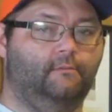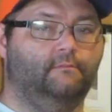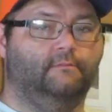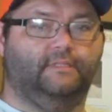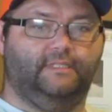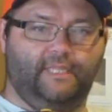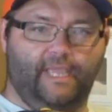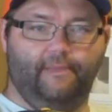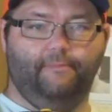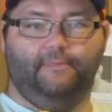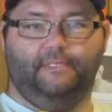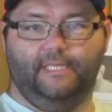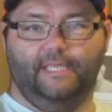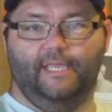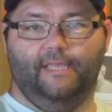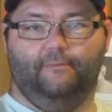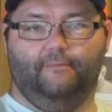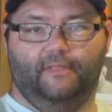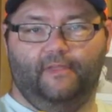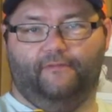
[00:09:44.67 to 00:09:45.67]
Same
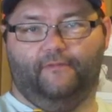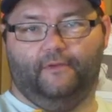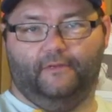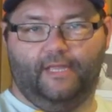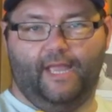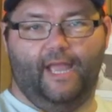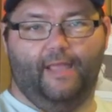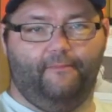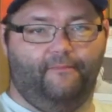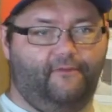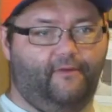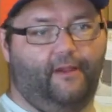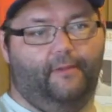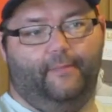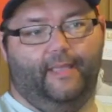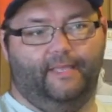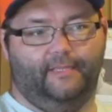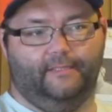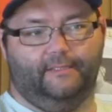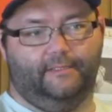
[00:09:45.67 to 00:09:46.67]
team, different time
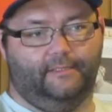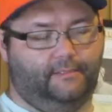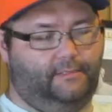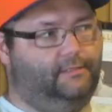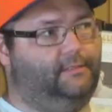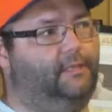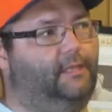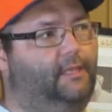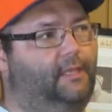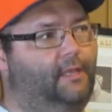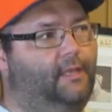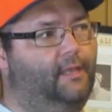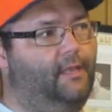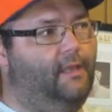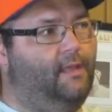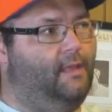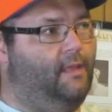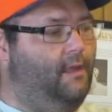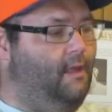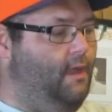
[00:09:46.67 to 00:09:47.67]
frame as the
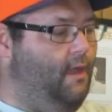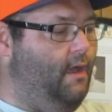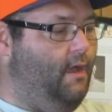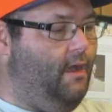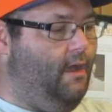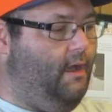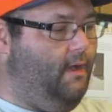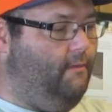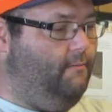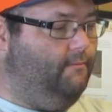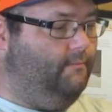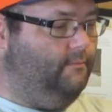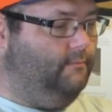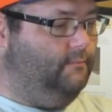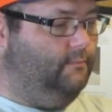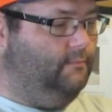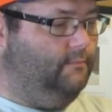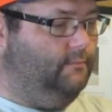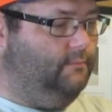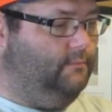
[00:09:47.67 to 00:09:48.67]

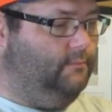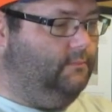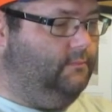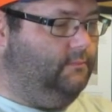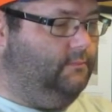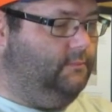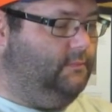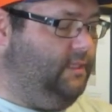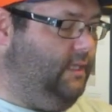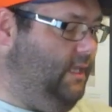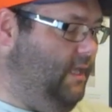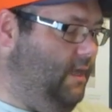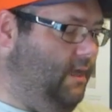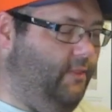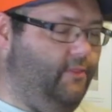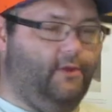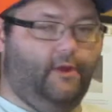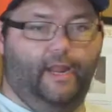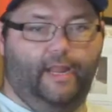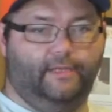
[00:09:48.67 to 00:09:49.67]

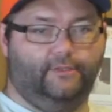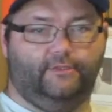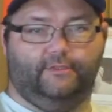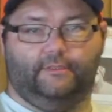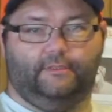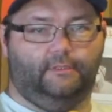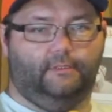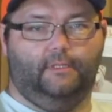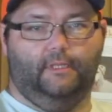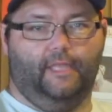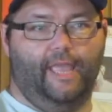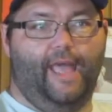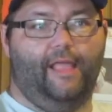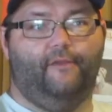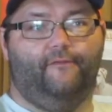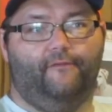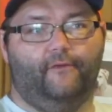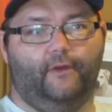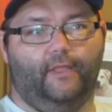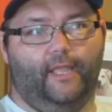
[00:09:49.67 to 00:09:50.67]
other Angels. The
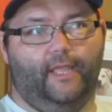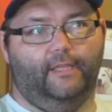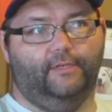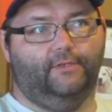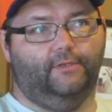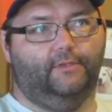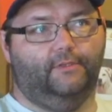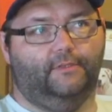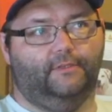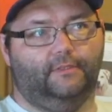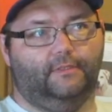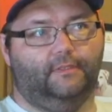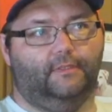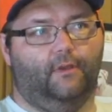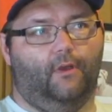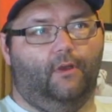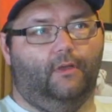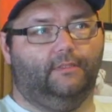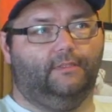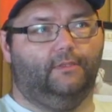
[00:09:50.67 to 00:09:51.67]
California Angels.
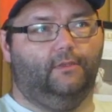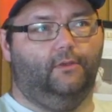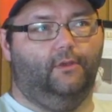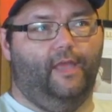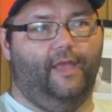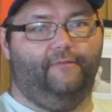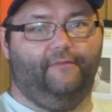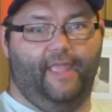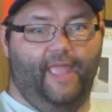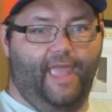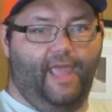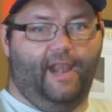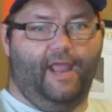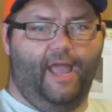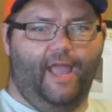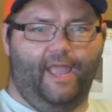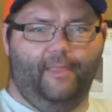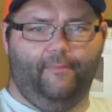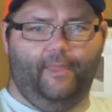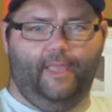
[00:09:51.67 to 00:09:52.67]
Also, you have the
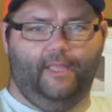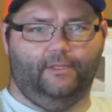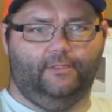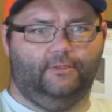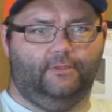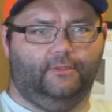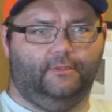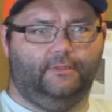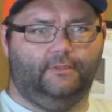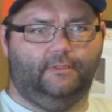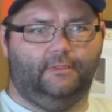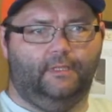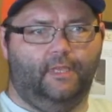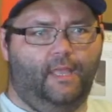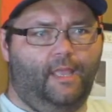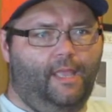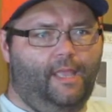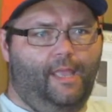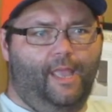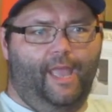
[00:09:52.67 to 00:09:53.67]
Anaheim Angels.
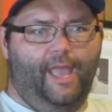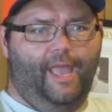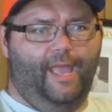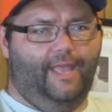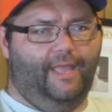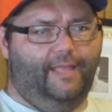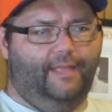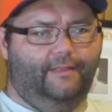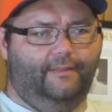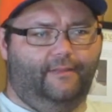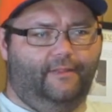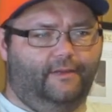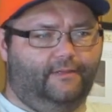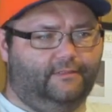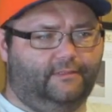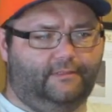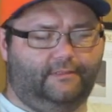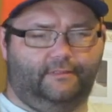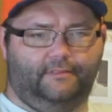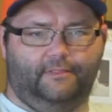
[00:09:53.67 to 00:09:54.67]
And
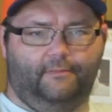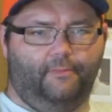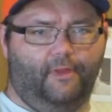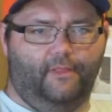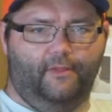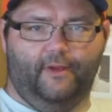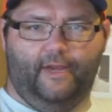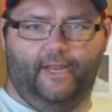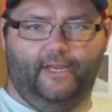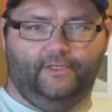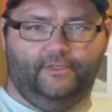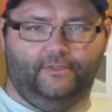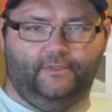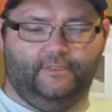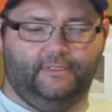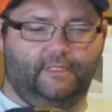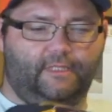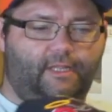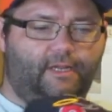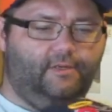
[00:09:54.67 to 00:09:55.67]
there's some other
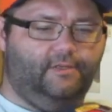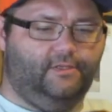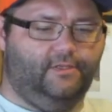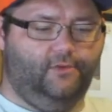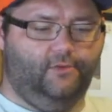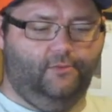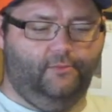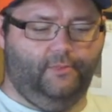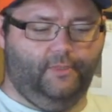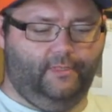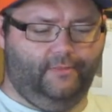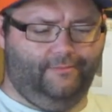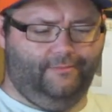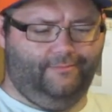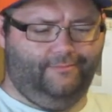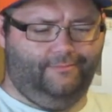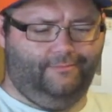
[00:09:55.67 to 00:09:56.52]
Angels in there too, but